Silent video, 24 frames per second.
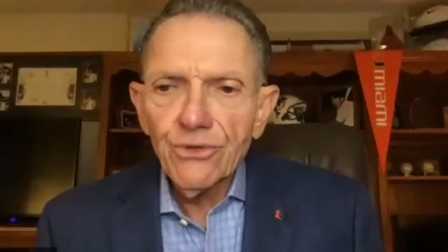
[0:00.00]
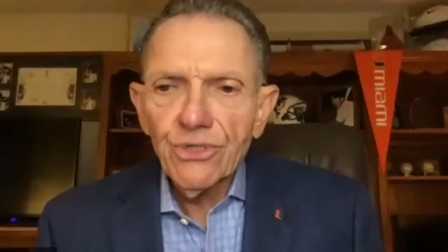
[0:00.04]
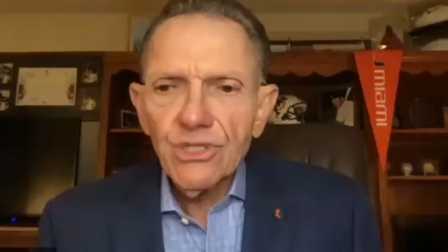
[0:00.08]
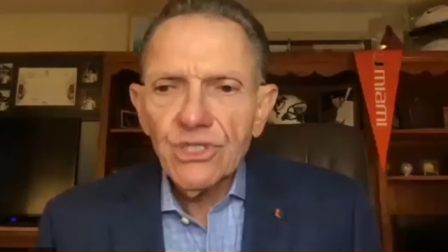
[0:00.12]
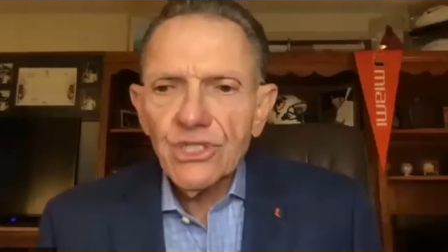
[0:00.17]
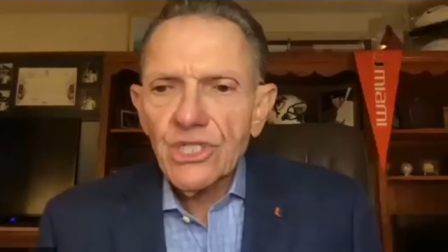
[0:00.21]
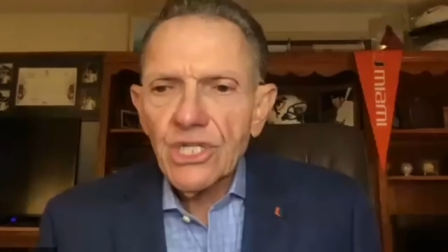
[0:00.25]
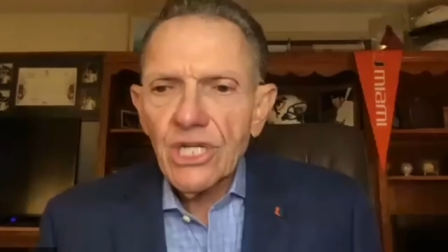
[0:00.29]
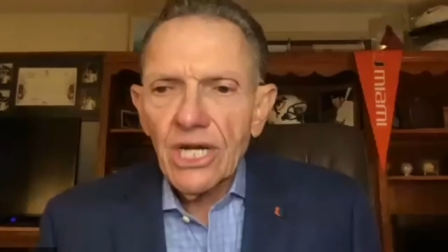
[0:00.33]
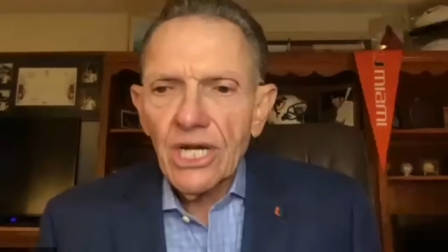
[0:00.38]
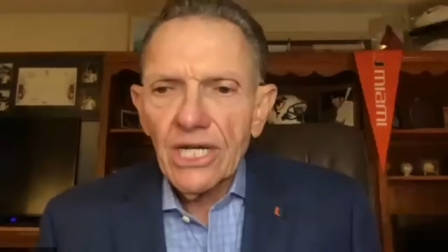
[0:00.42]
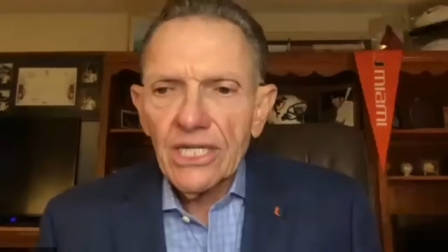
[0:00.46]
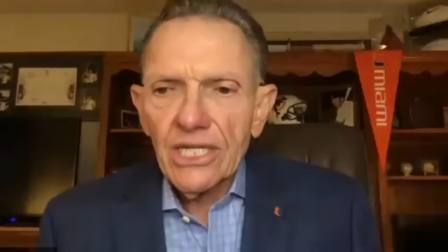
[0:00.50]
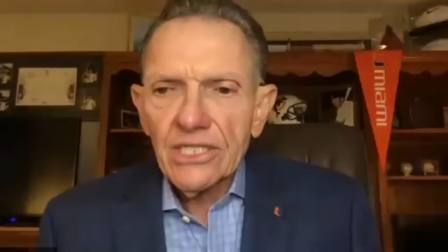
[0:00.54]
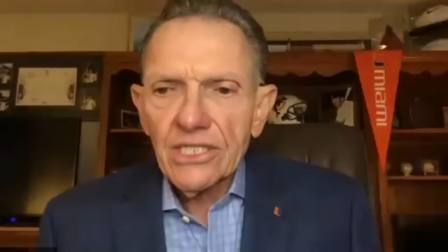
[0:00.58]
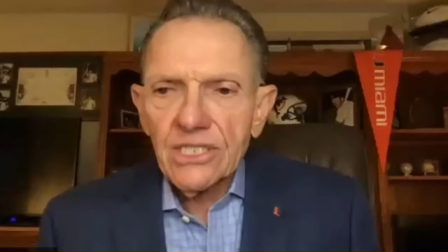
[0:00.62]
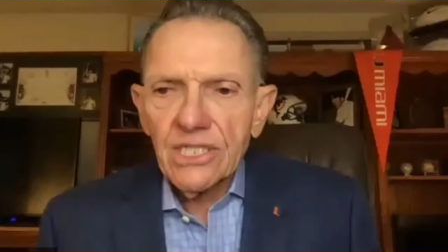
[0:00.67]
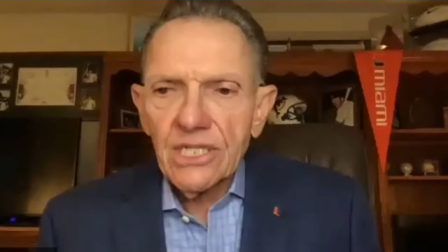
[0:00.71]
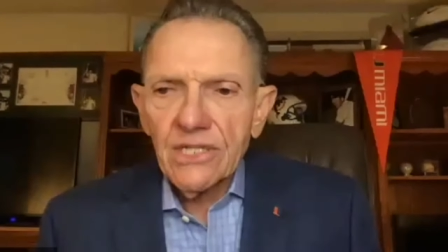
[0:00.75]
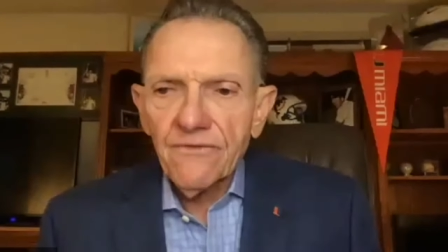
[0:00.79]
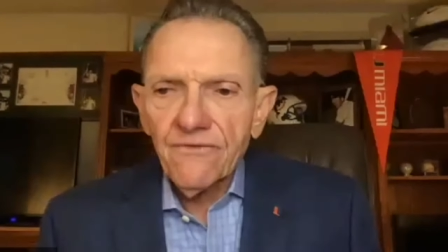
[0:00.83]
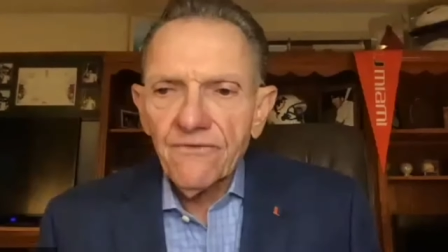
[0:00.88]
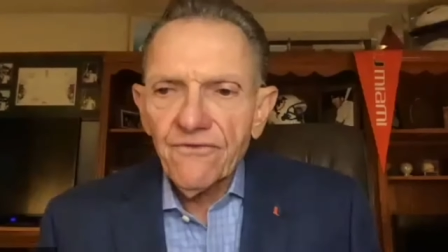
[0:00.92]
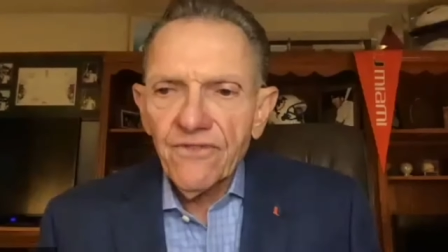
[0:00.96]
discuss
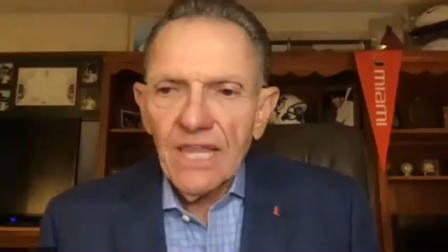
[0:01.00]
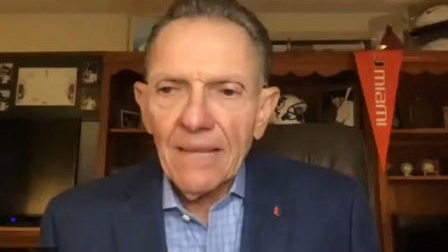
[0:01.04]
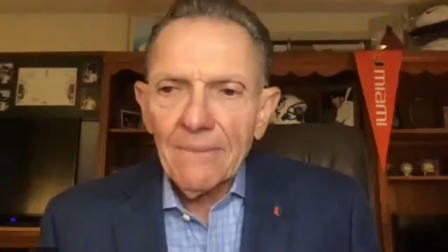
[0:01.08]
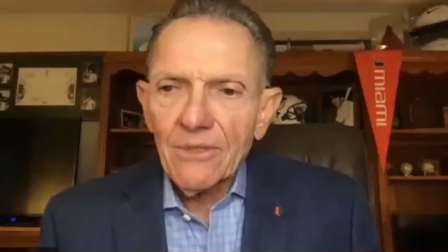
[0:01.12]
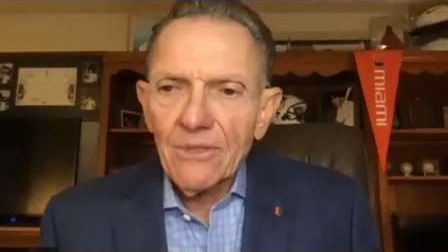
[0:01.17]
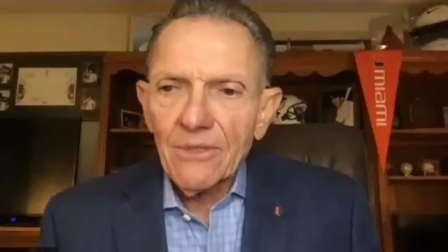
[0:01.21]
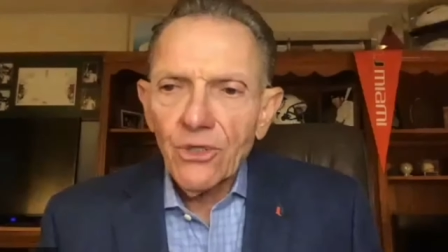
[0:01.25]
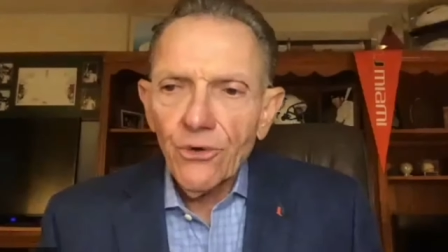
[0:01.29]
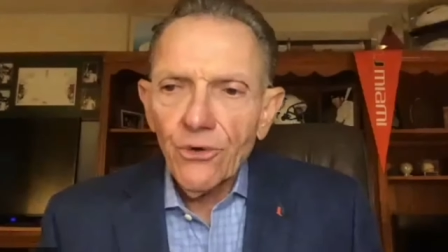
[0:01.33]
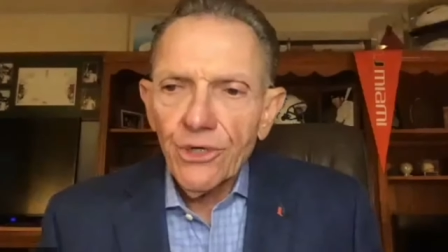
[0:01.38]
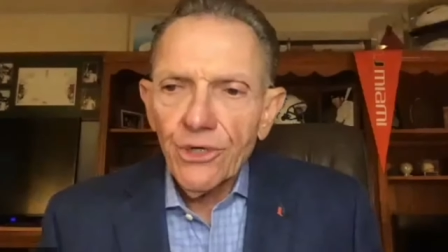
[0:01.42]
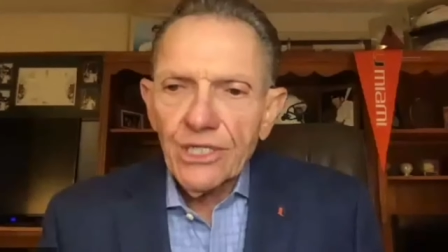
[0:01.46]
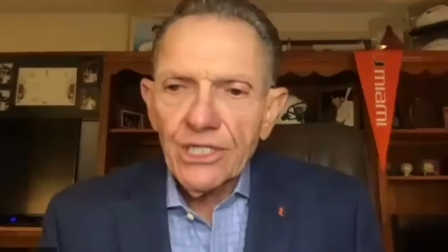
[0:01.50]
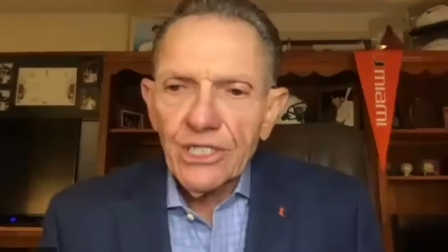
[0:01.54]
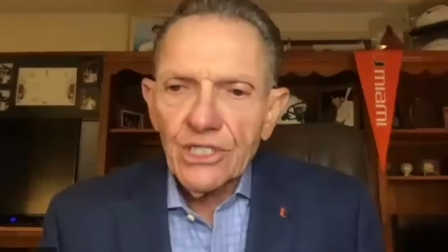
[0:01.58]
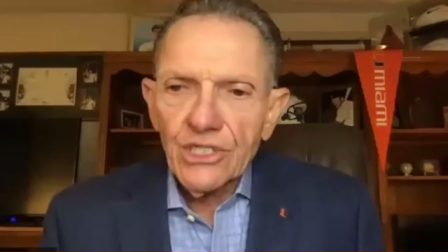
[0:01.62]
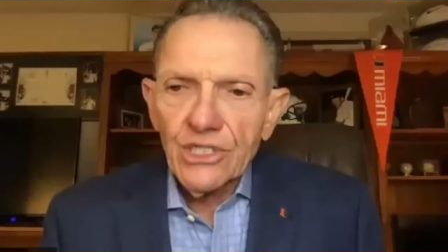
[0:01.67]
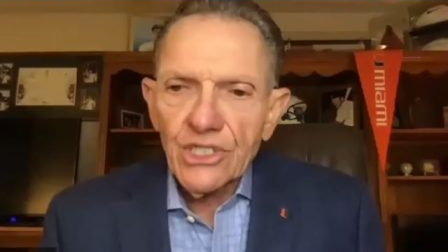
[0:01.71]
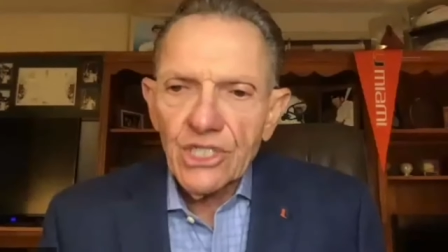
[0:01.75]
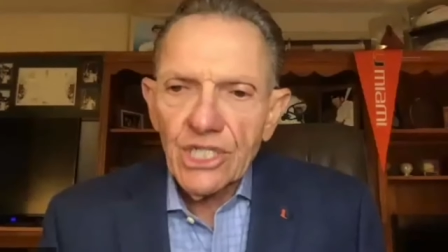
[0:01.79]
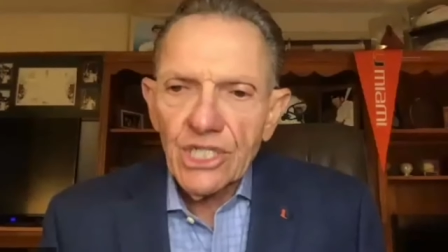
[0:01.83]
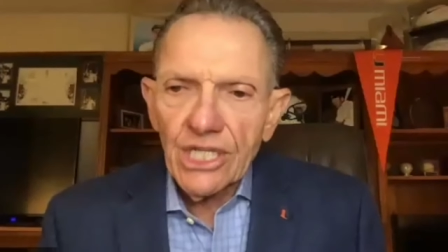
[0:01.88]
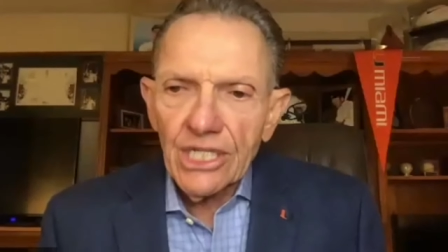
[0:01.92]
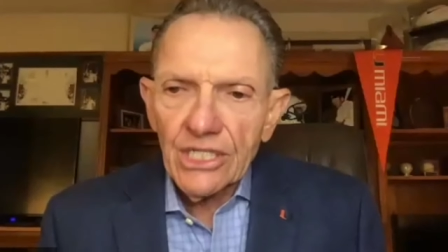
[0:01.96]
inflammatory
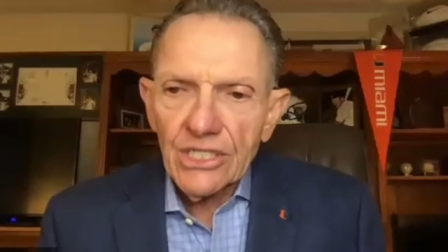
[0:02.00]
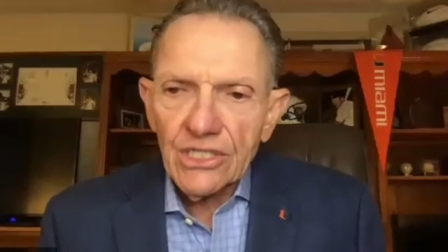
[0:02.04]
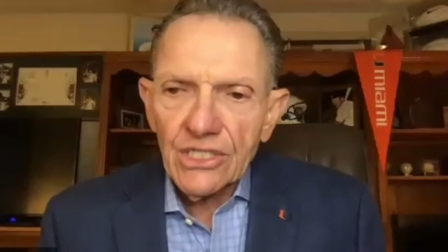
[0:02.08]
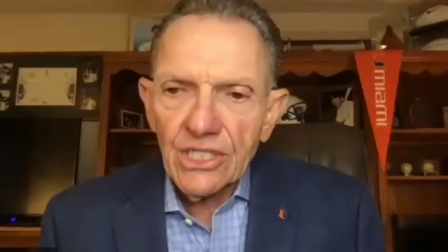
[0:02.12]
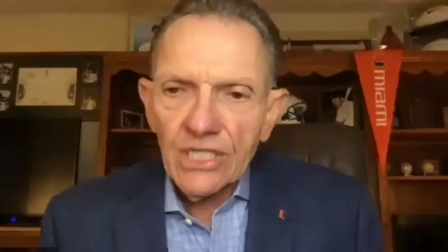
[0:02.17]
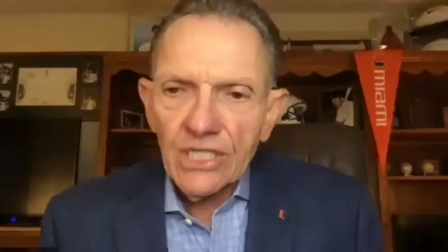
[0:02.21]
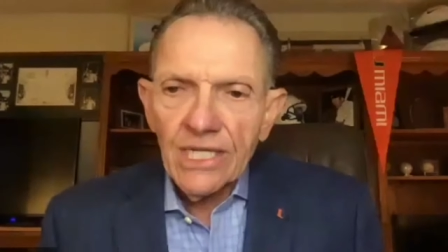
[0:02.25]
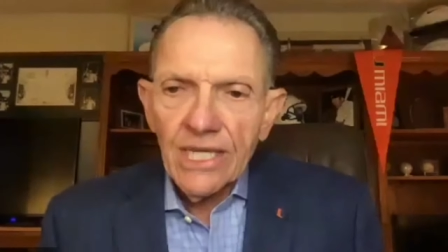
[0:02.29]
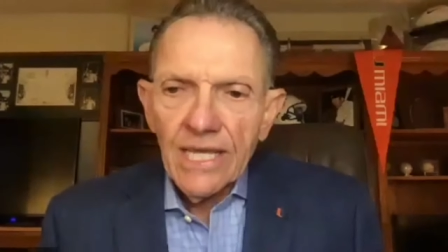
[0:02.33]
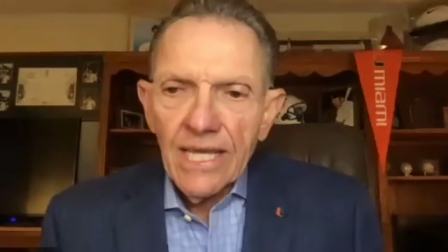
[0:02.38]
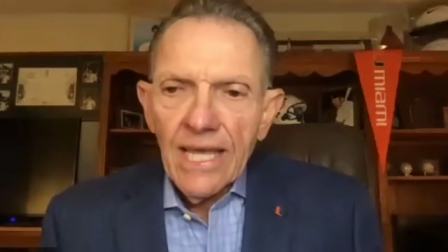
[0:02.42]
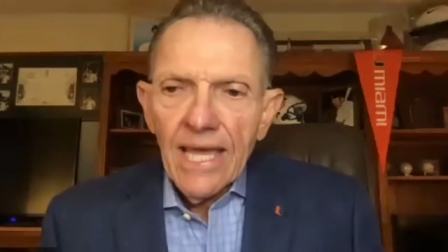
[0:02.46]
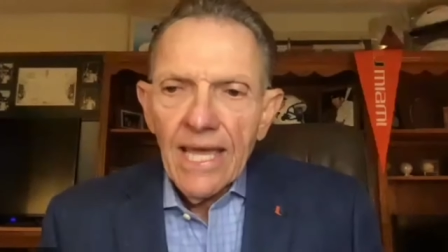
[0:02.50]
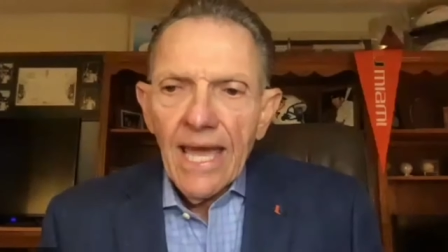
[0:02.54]
disease and